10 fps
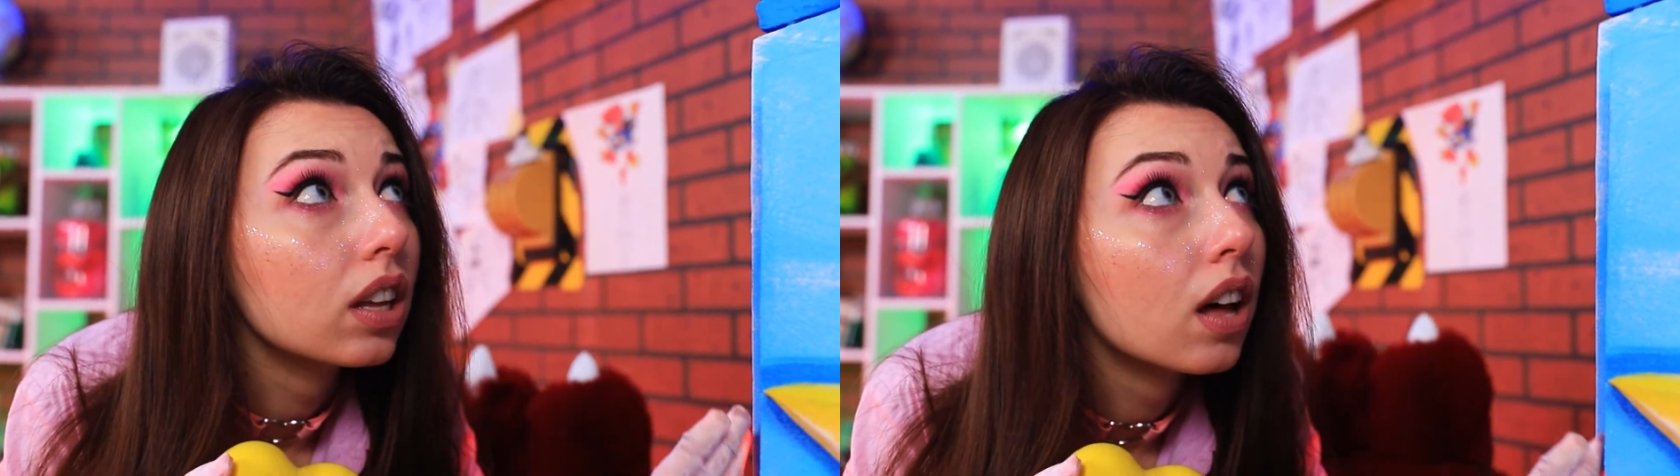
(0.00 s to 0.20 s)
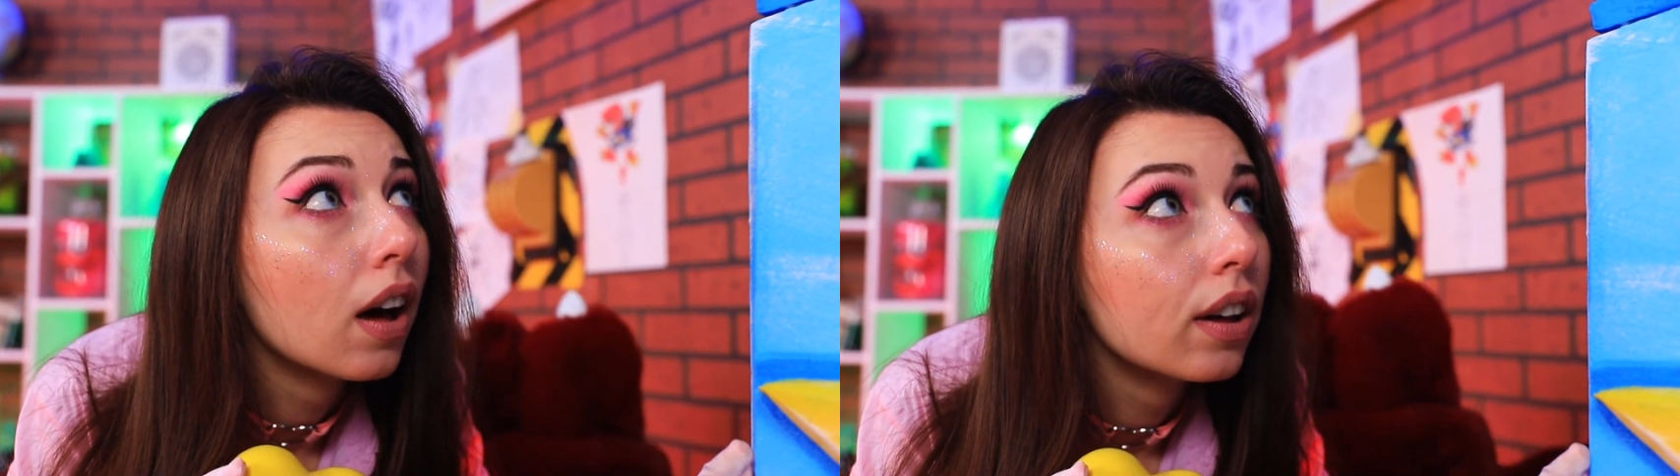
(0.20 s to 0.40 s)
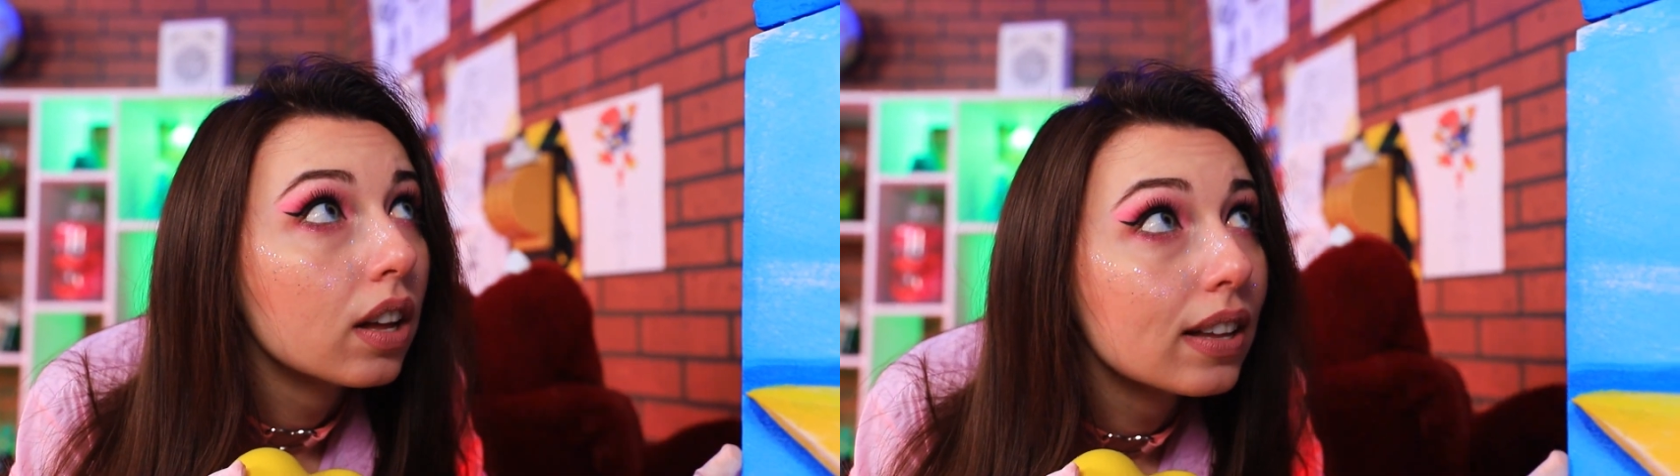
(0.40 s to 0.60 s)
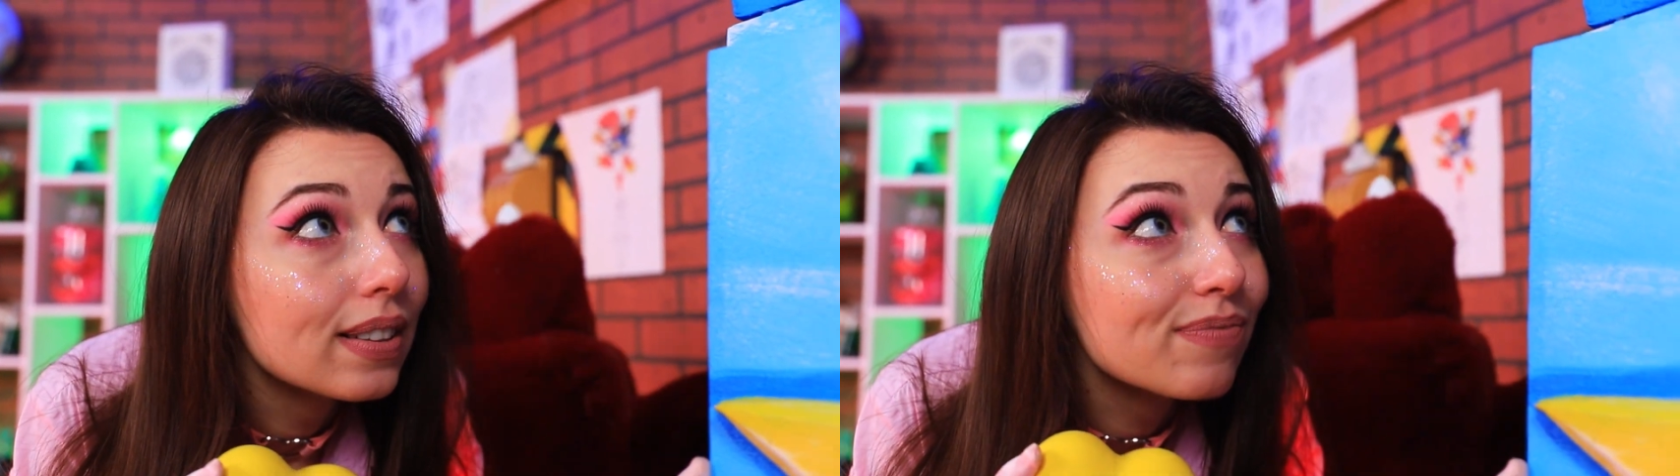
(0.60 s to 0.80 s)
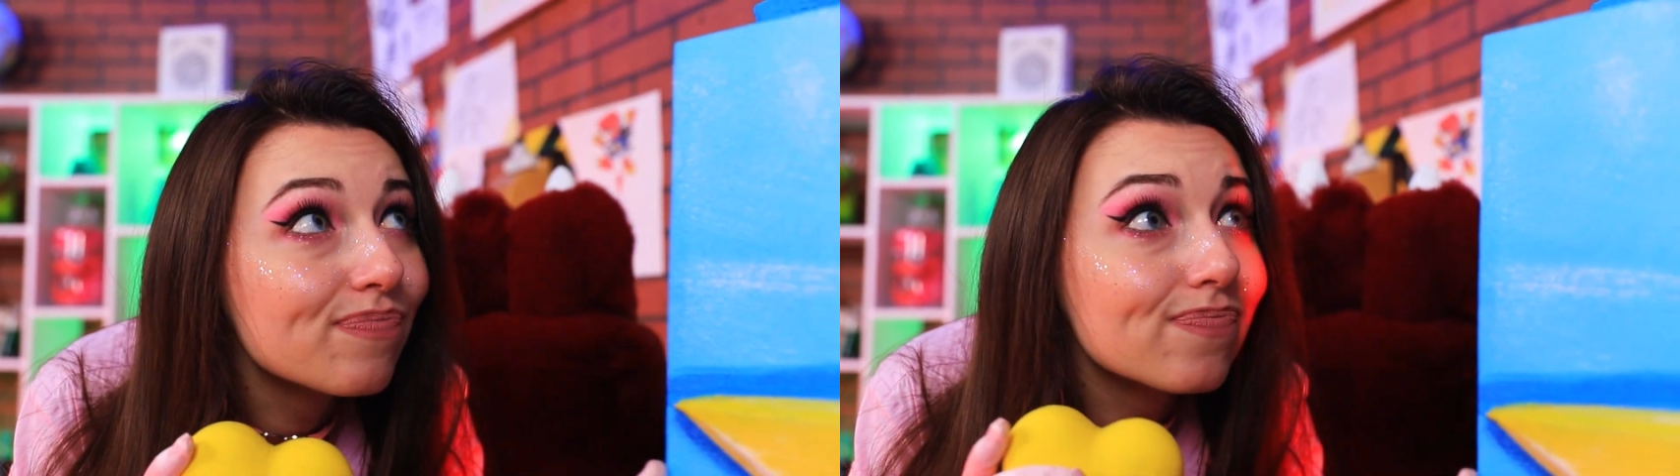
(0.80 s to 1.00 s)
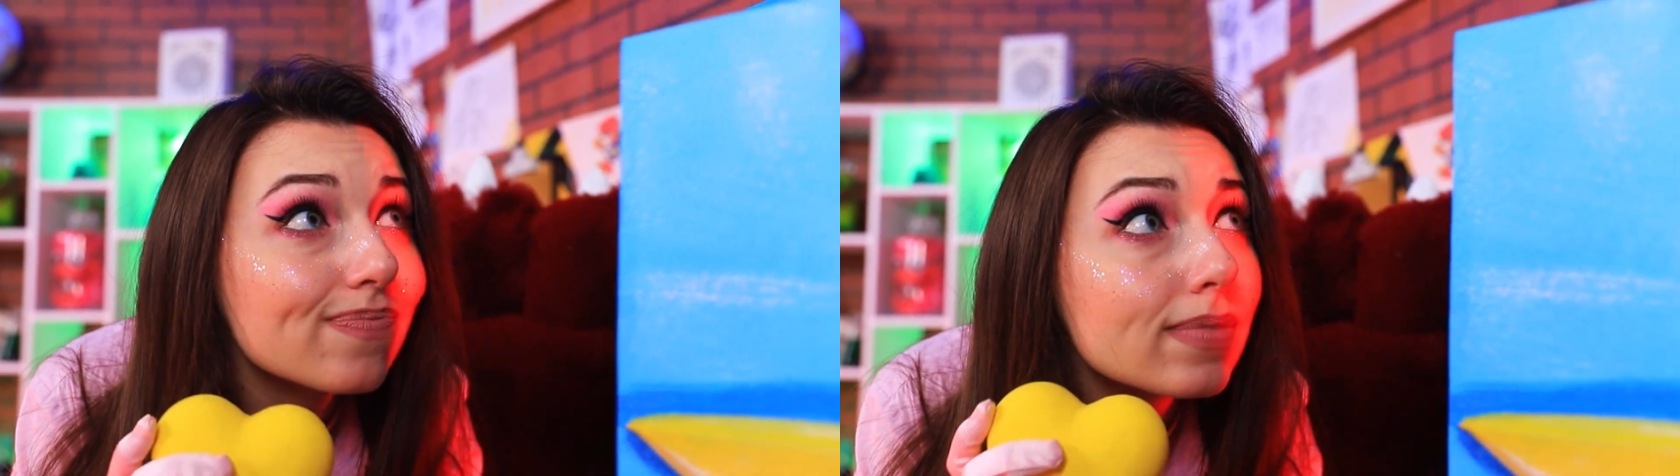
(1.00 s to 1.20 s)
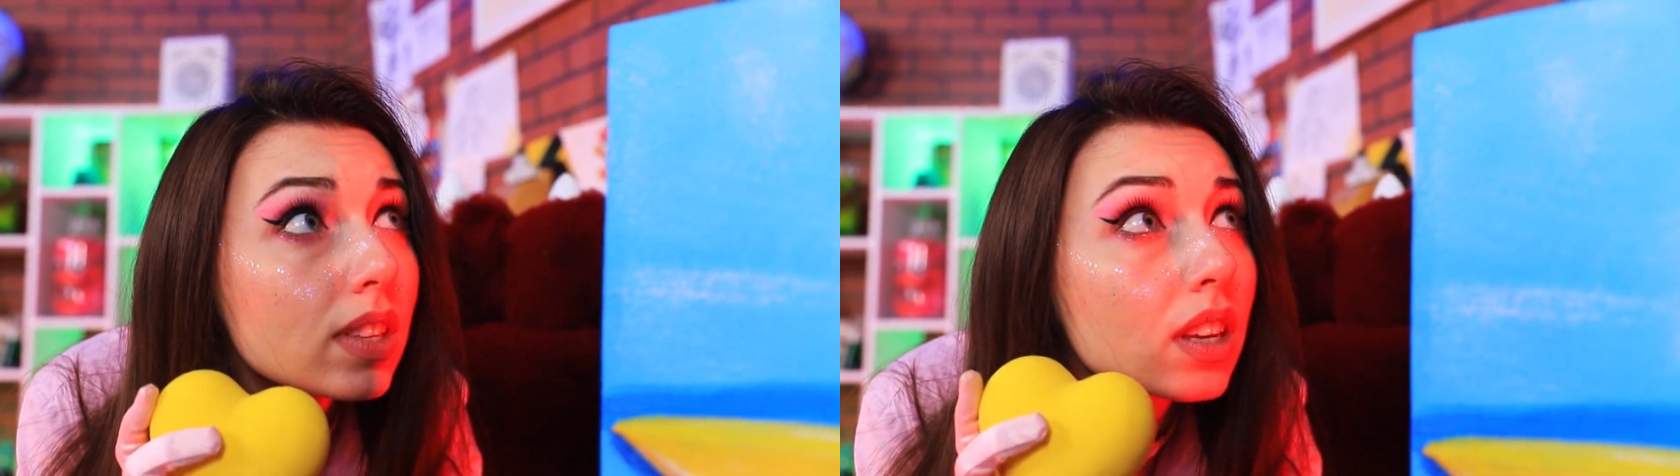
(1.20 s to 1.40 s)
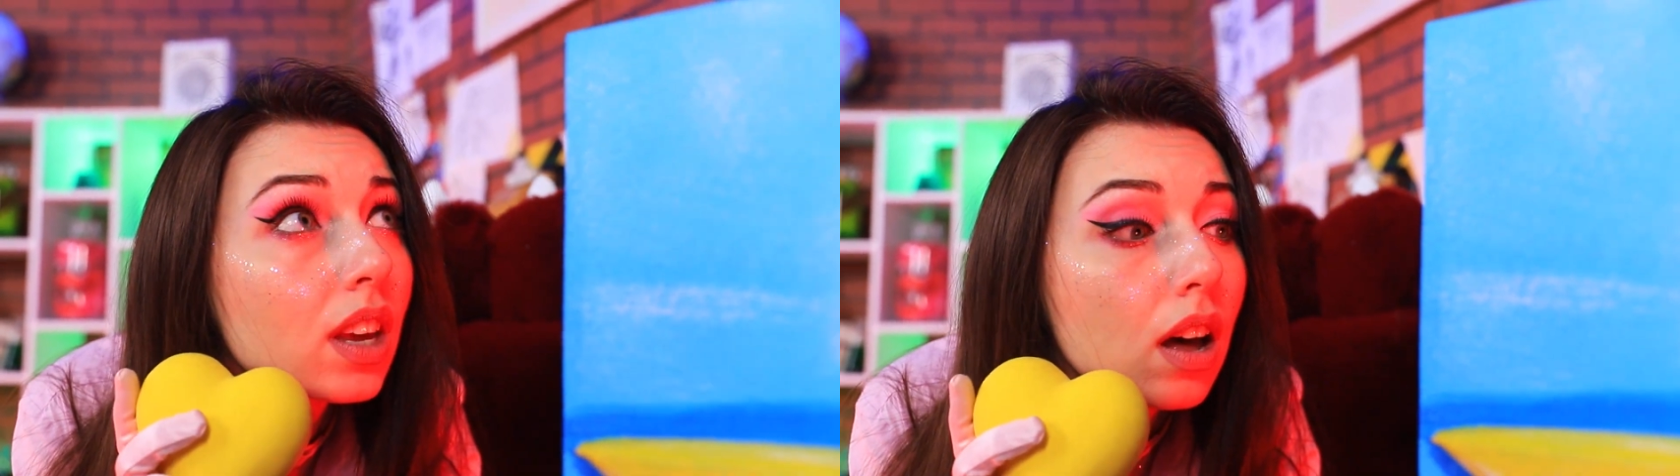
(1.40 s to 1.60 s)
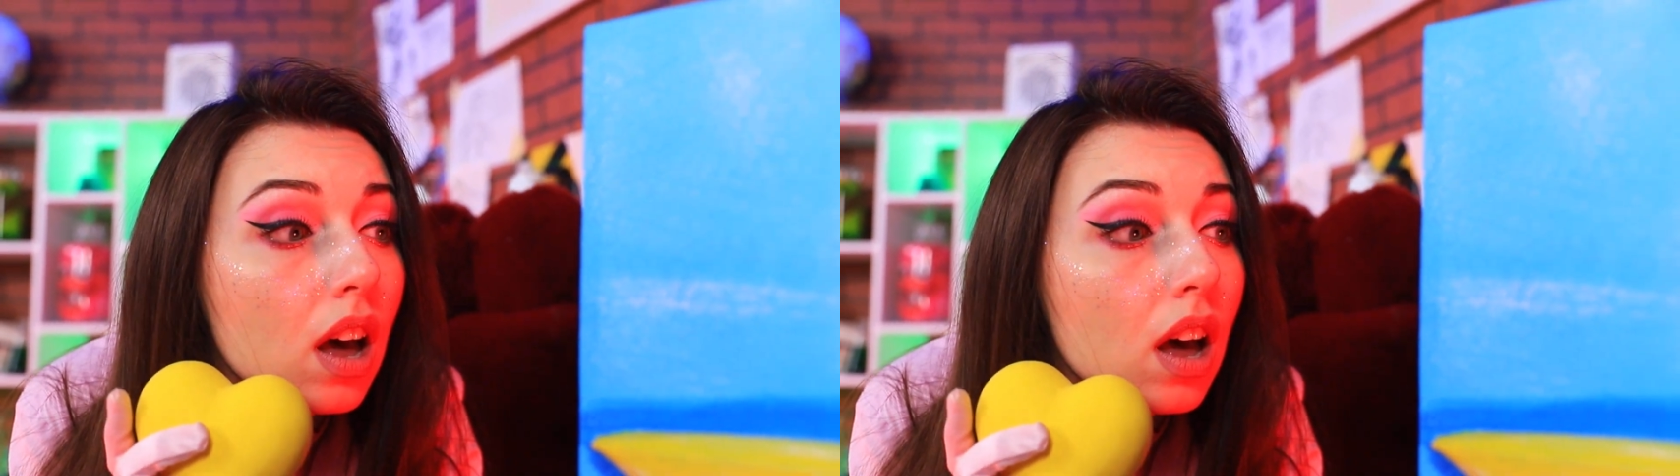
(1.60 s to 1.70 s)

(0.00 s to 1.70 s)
you. This is dear